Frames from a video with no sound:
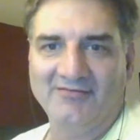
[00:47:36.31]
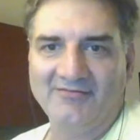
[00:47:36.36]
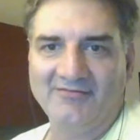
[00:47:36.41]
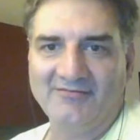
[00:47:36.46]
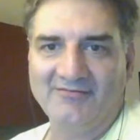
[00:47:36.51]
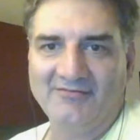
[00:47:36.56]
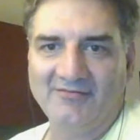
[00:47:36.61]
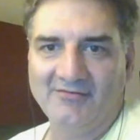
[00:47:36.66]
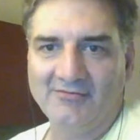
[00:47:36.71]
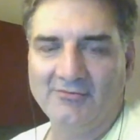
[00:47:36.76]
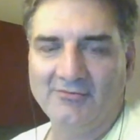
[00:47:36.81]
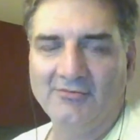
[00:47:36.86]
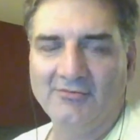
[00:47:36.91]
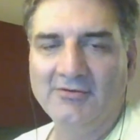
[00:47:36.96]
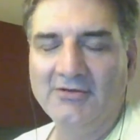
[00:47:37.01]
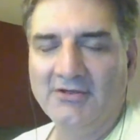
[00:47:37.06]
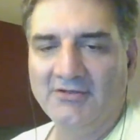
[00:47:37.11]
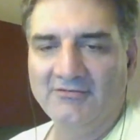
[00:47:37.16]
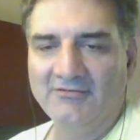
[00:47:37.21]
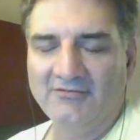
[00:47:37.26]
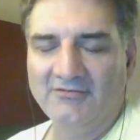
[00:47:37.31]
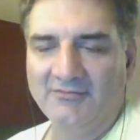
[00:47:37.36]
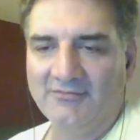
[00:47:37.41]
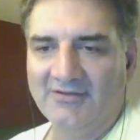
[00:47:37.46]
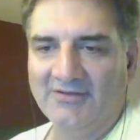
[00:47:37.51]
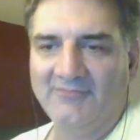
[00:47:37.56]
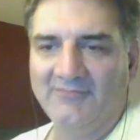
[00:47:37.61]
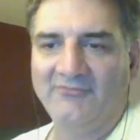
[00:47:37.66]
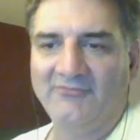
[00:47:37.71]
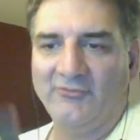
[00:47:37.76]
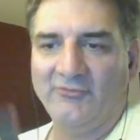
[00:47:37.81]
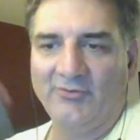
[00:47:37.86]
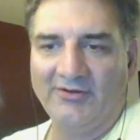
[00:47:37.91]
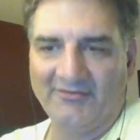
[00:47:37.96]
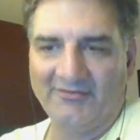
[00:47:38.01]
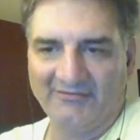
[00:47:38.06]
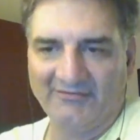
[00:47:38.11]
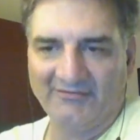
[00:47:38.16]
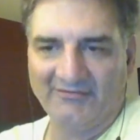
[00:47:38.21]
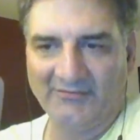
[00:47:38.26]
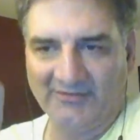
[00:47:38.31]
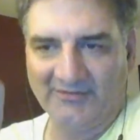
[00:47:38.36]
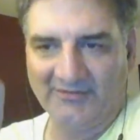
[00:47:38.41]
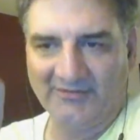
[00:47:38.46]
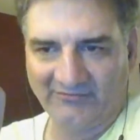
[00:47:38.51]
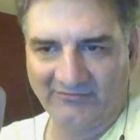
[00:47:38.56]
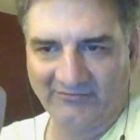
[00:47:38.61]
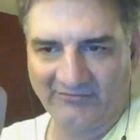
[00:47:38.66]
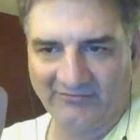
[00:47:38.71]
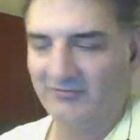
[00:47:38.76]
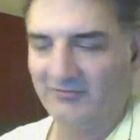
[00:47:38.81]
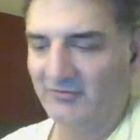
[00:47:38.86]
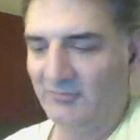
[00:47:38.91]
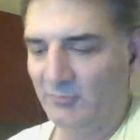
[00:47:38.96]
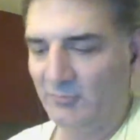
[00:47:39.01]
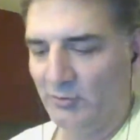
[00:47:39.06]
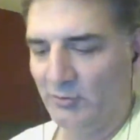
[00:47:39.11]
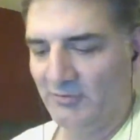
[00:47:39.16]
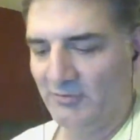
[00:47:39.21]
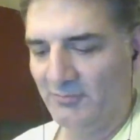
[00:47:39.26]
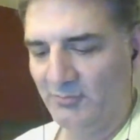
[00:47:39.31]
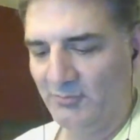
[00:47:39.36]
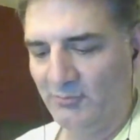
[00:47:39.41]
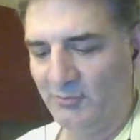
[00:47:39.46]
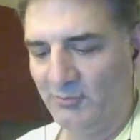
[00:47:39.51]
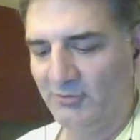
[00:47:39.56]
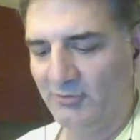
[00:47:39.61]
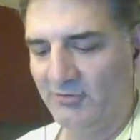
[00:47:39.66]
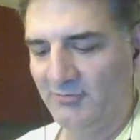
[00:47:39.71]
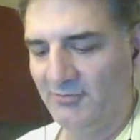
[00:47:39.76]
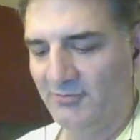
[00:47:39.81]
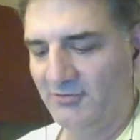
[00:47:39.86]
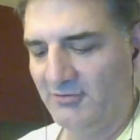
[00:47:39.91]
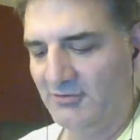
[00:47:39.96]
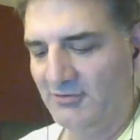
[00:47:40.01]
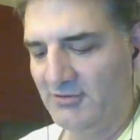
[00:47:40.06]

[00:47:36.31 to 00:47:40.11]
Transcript: So sometimes you want something just a little more portable.